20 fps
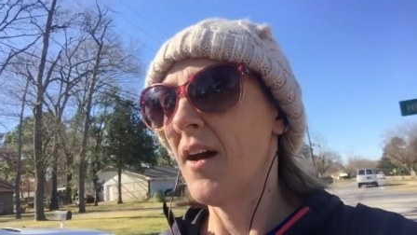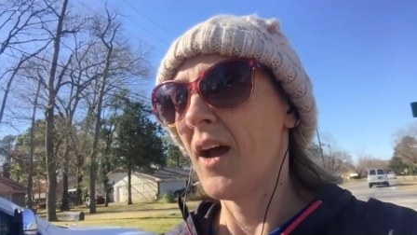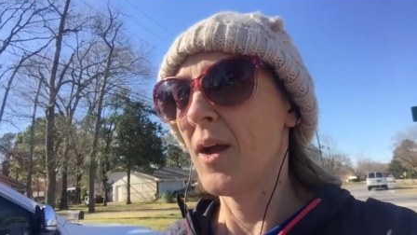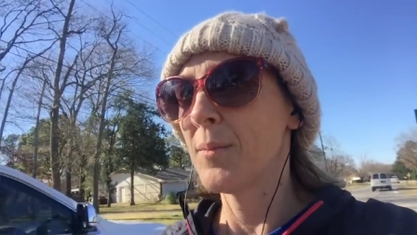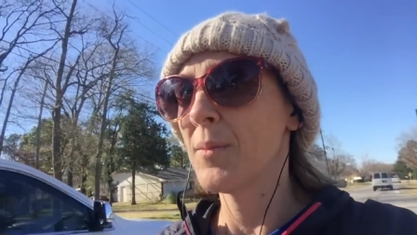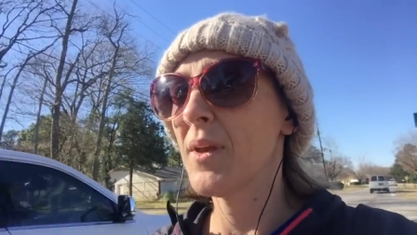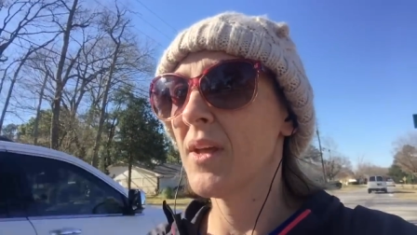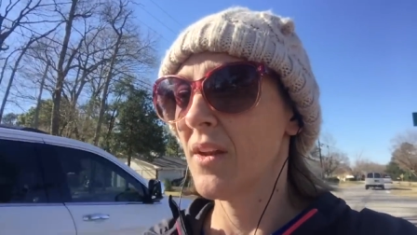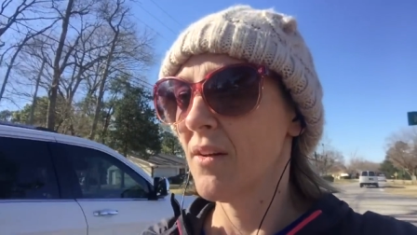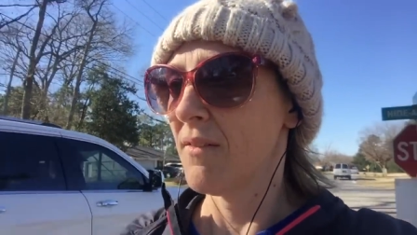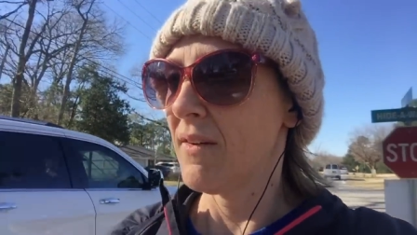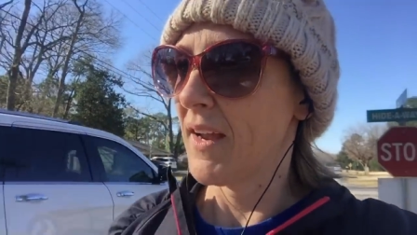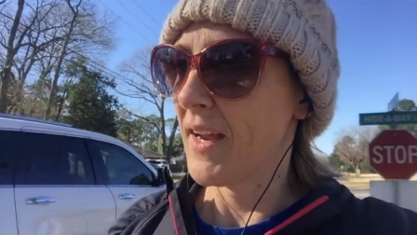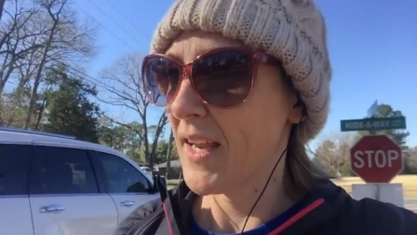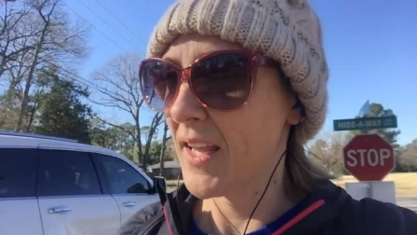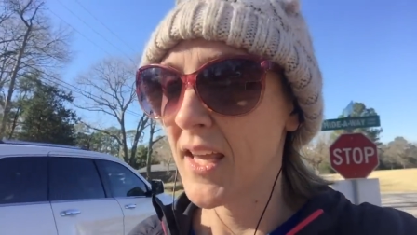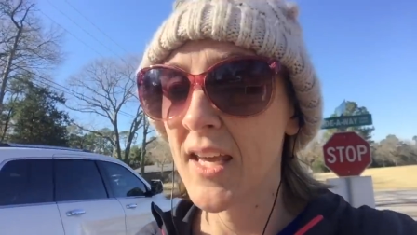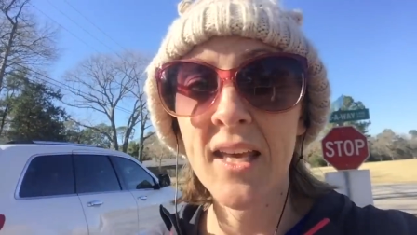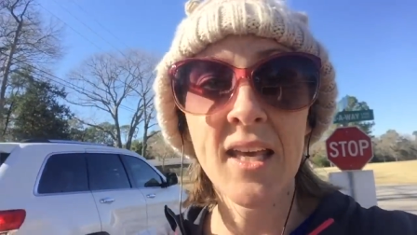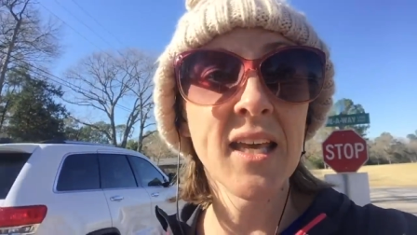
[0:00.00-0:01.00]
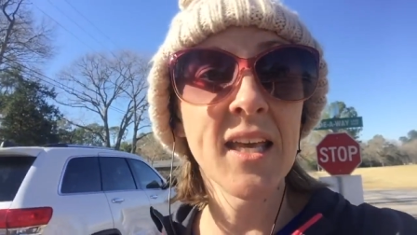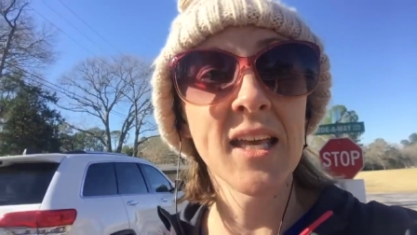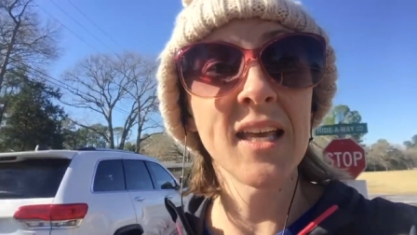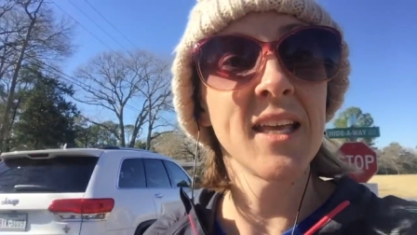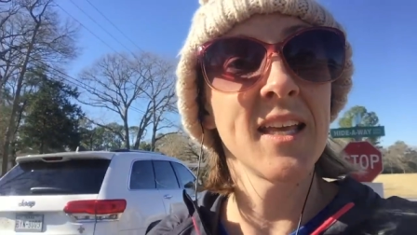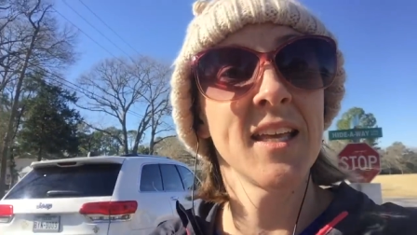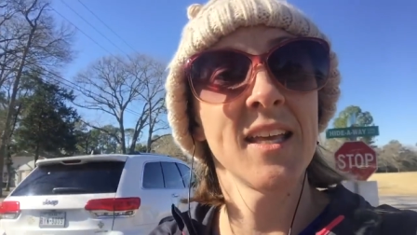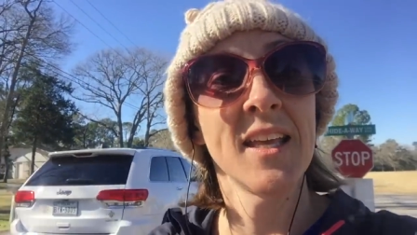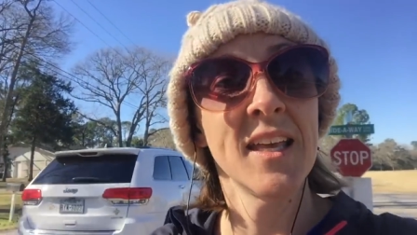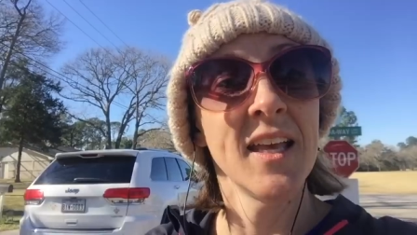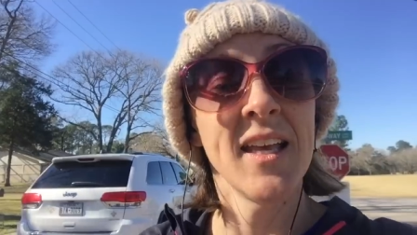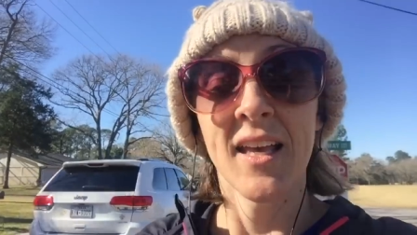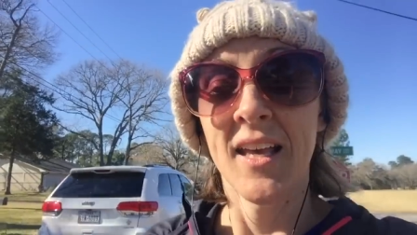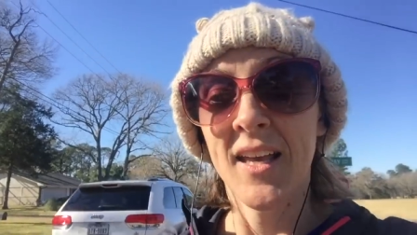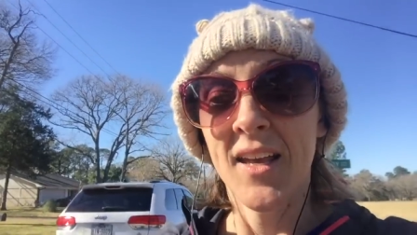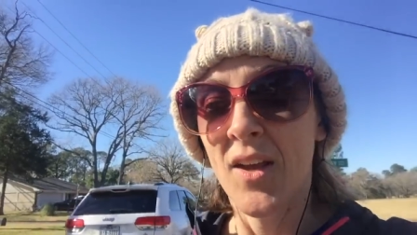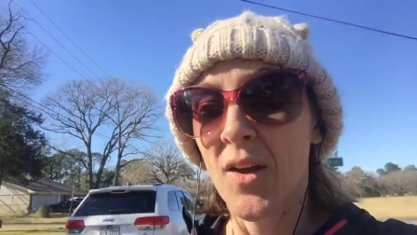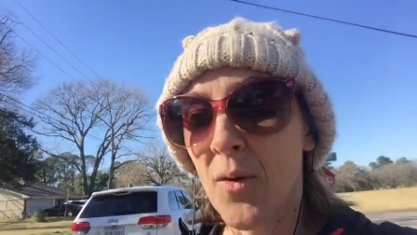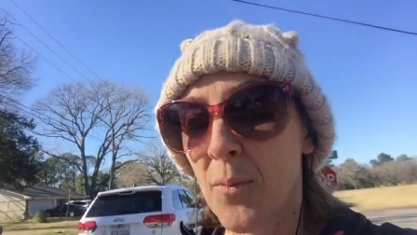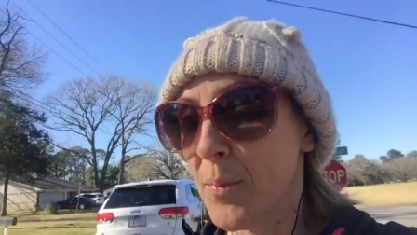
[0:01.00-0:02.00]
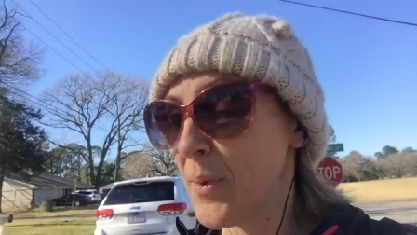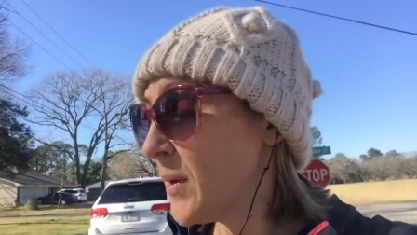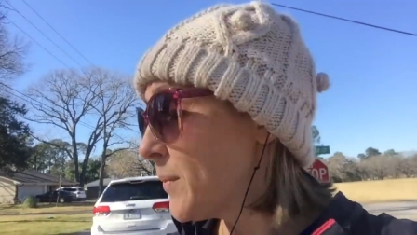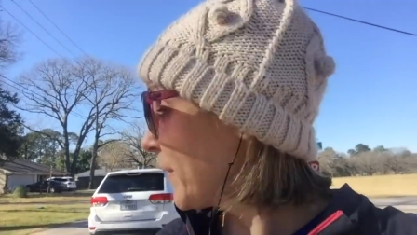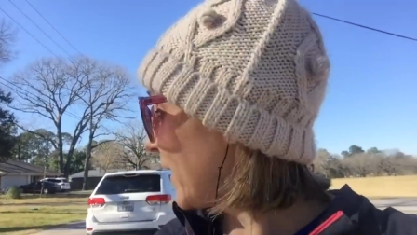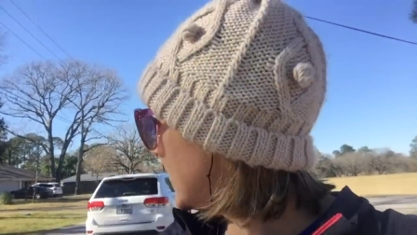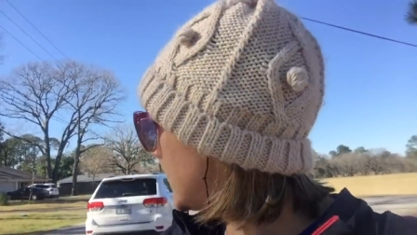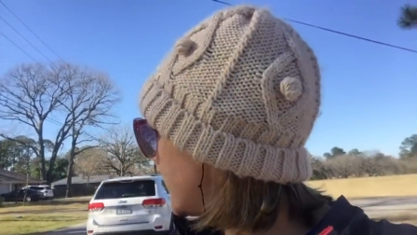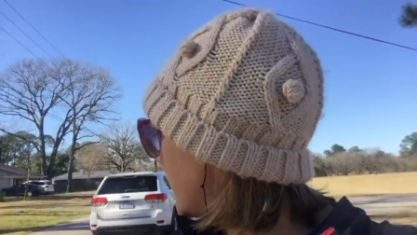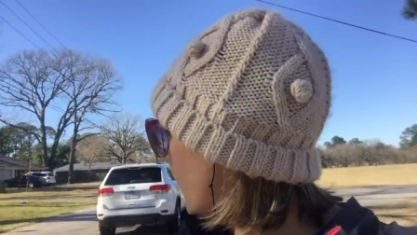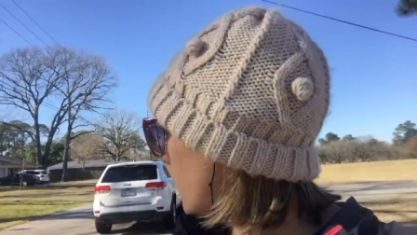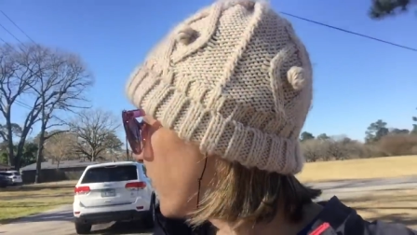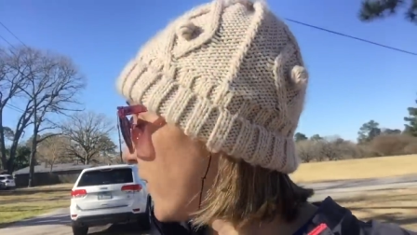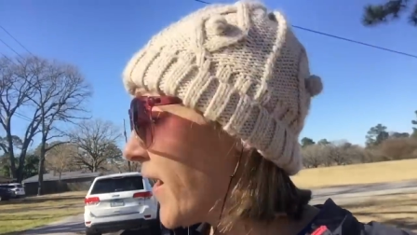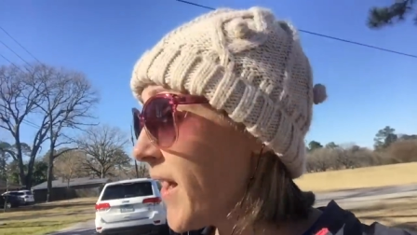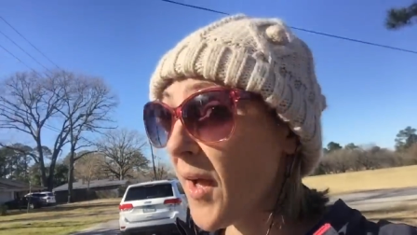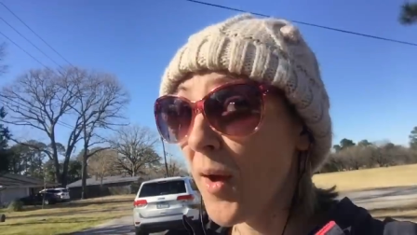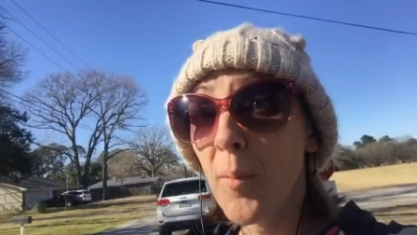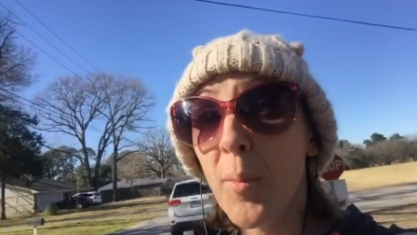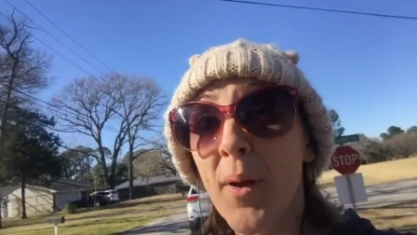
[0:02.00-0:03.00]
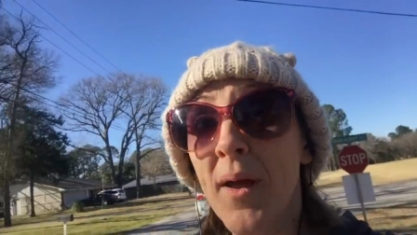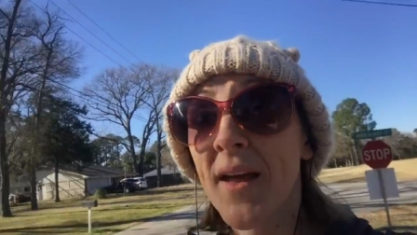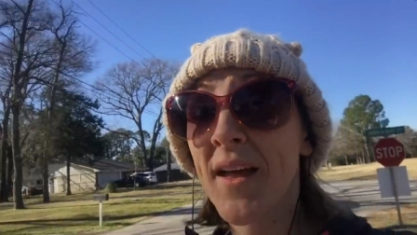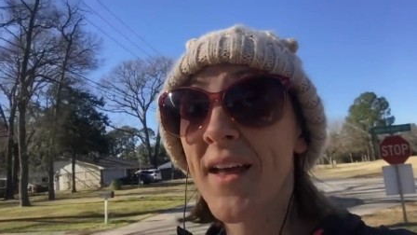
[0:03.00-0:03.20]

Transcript: I'm gonna like beat myself up